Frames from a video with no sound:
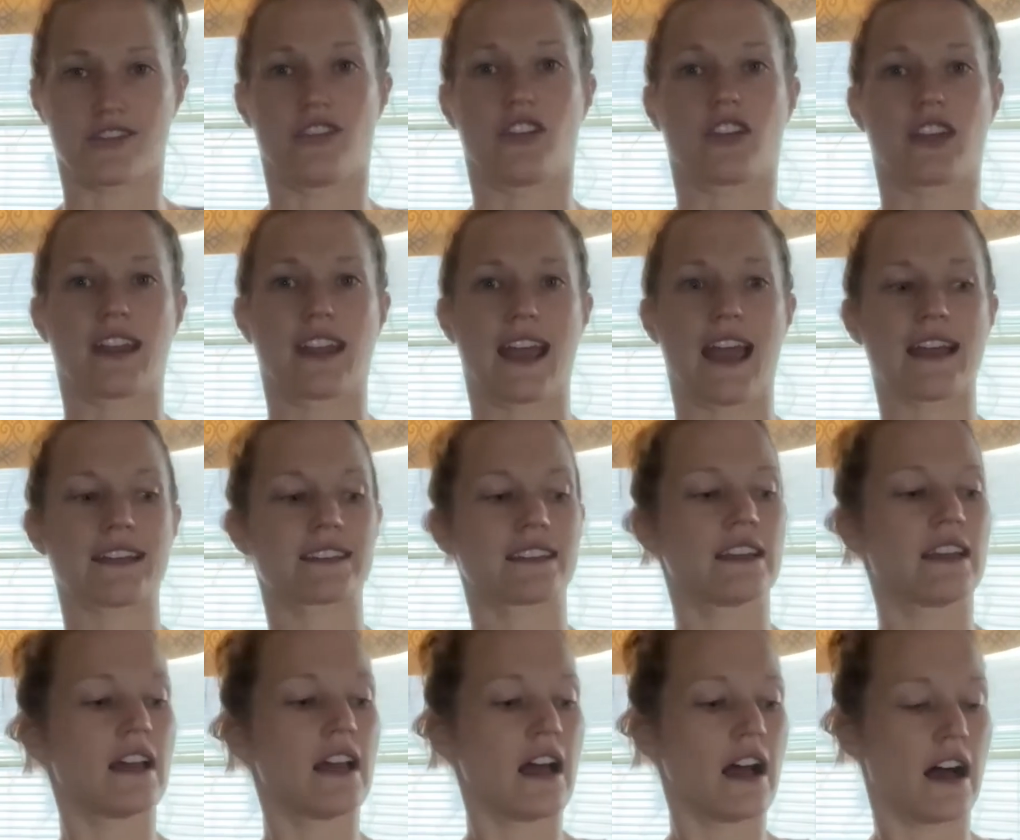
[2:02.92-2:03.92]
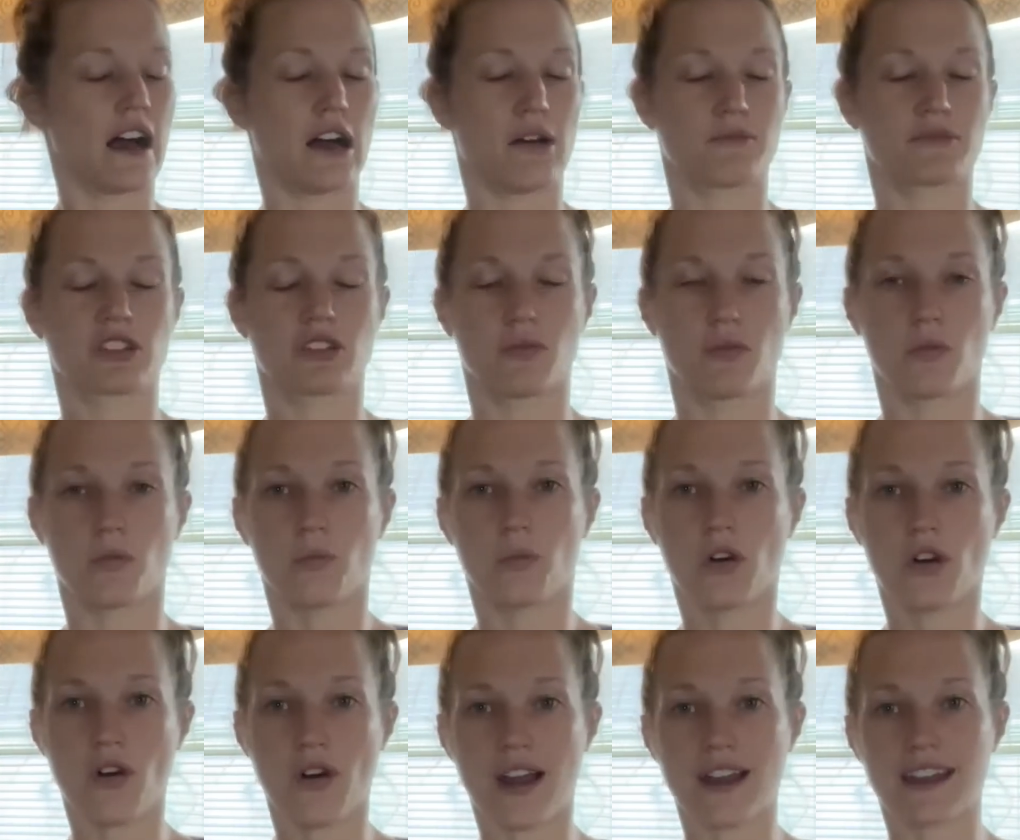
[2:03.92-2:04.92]
looking at. Um, so we'll
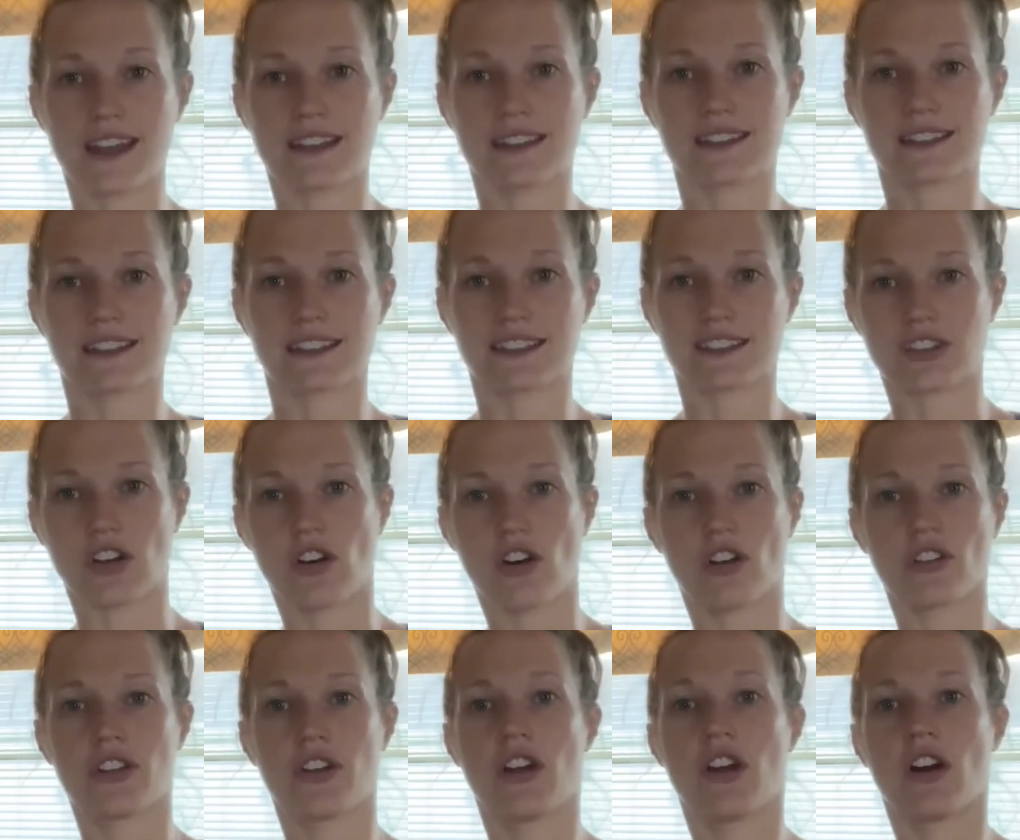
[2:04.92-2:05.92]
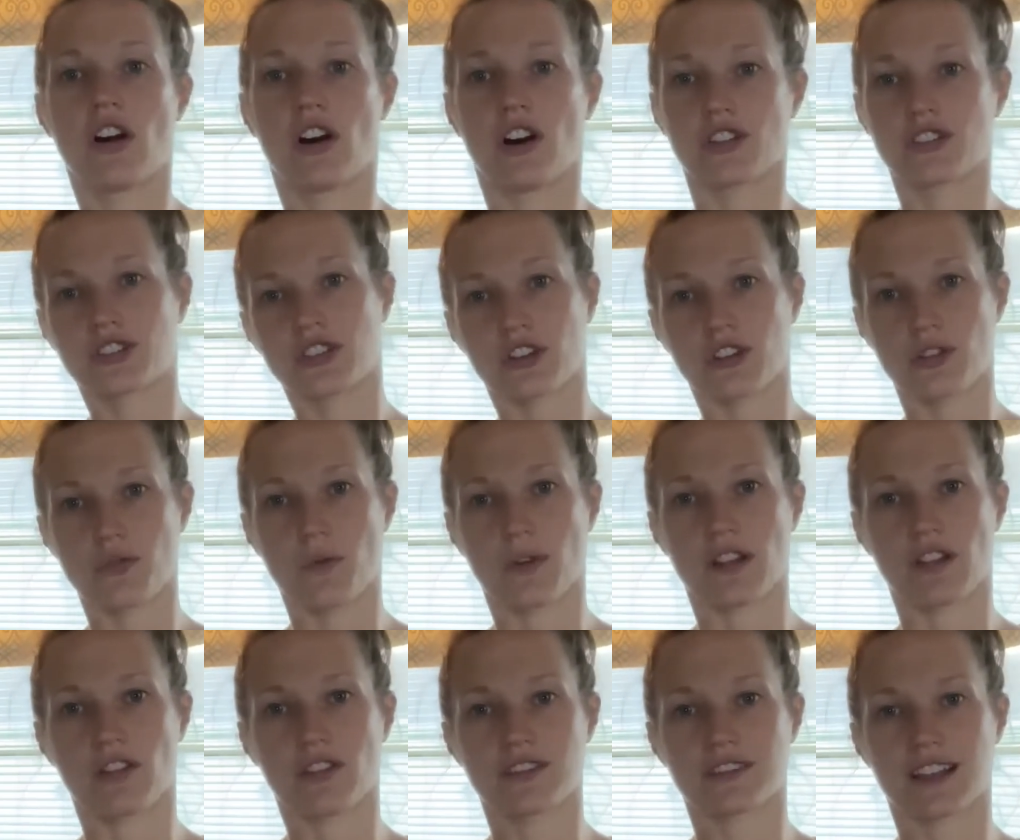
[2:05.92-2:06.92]
go ahead and get this installed. I'll show you what
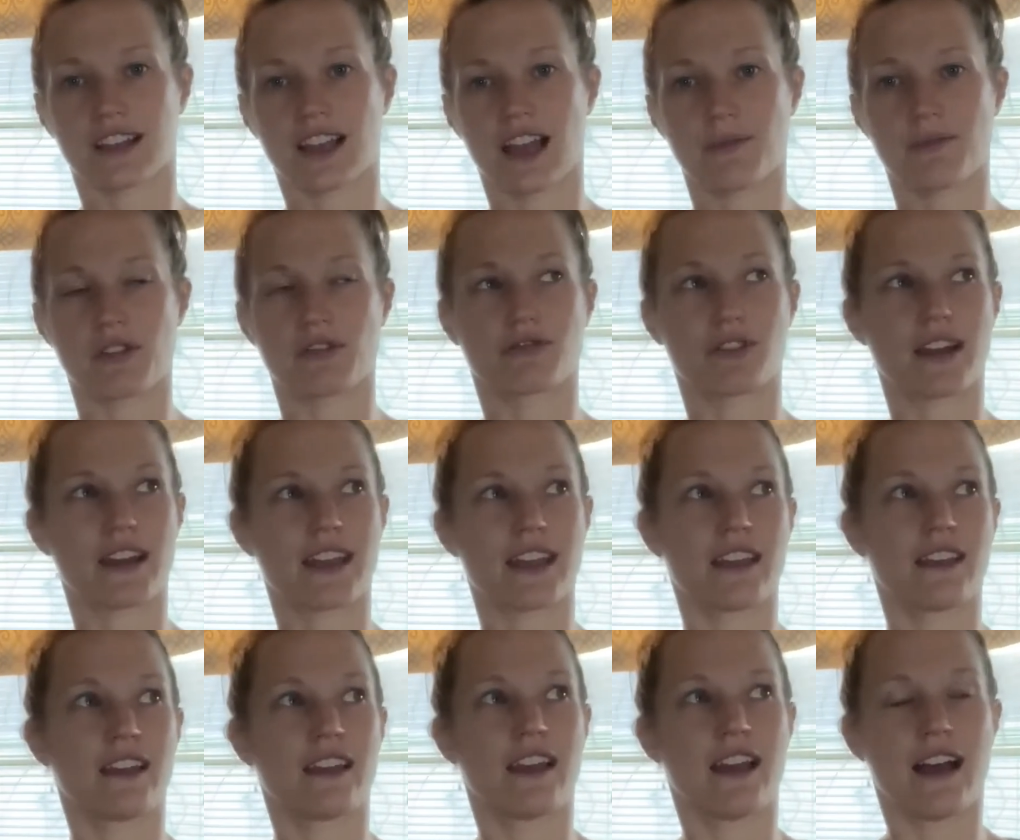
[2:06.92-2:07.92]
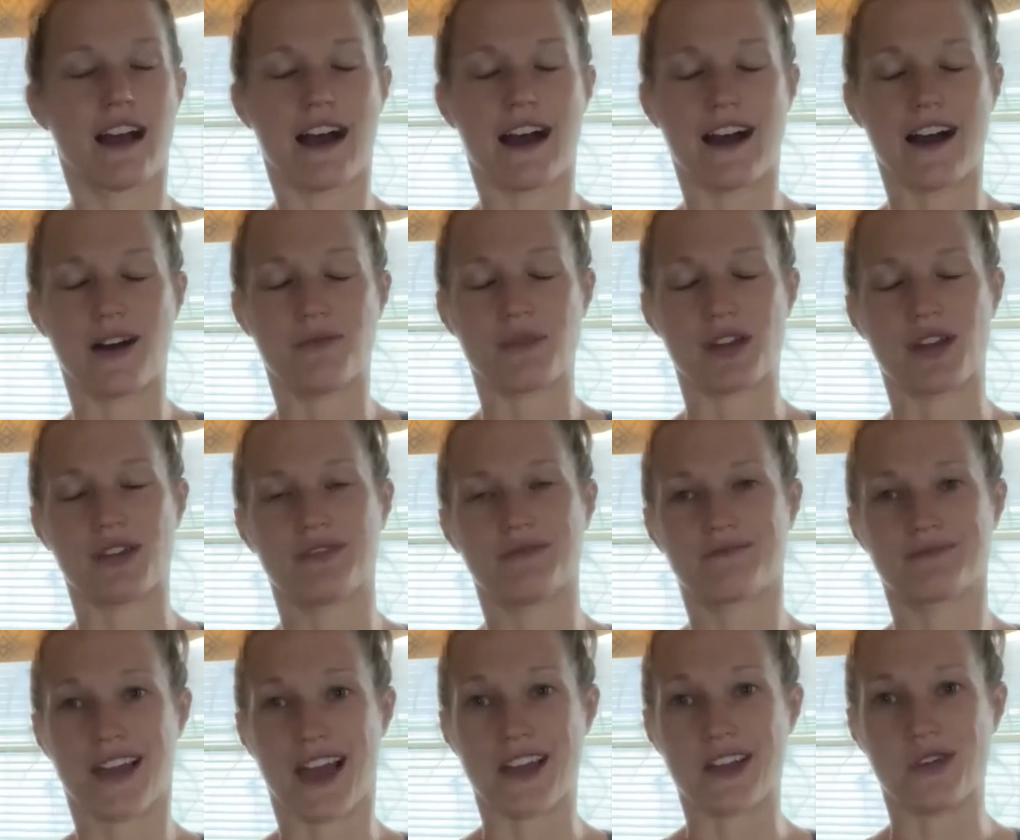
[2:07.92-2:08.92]
it looks like up and running, um, and
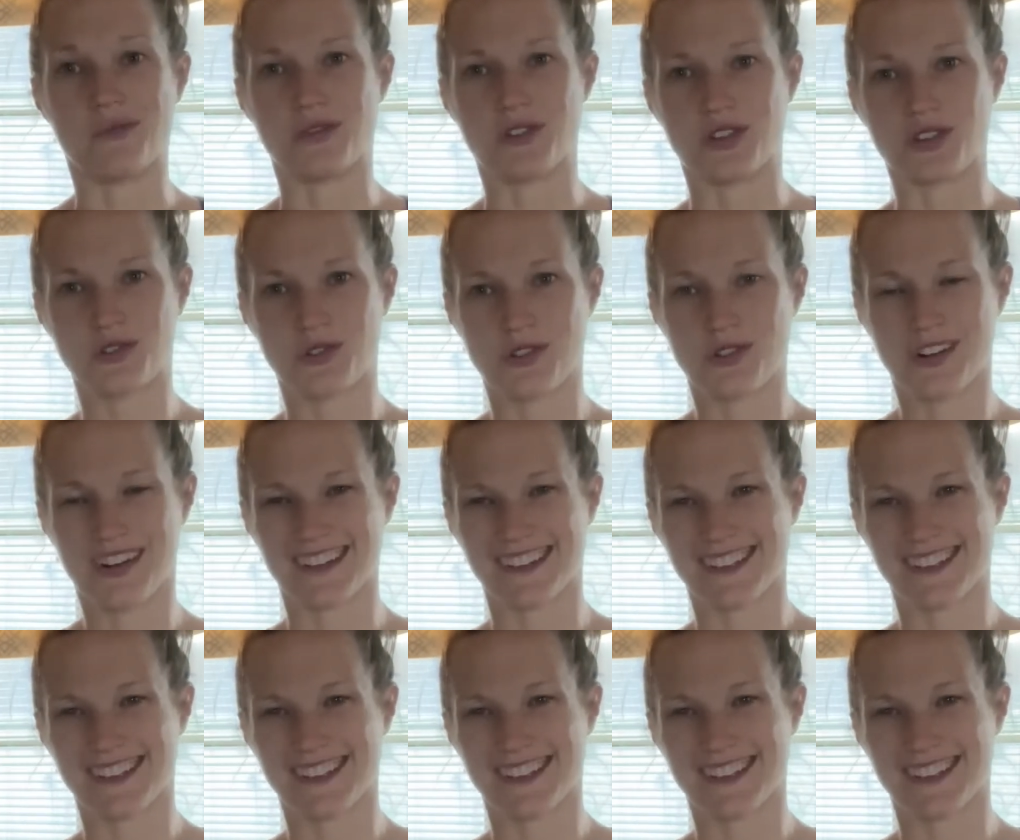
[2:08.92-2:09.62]
I hope you enjoy yours.